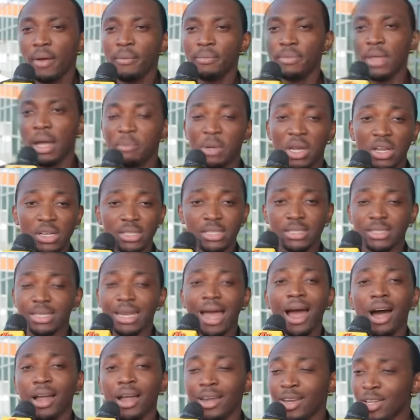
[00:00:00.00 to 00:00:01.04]
that, because
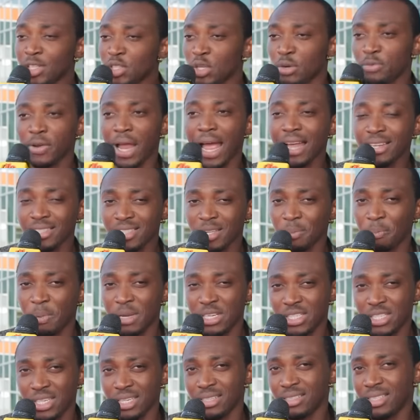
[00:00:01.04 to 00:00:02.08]
there are lots of cancer
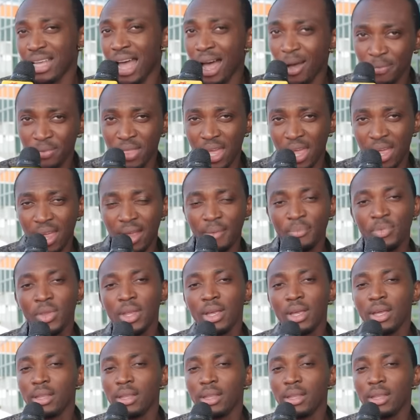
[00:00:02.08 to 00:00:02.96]
patients out there.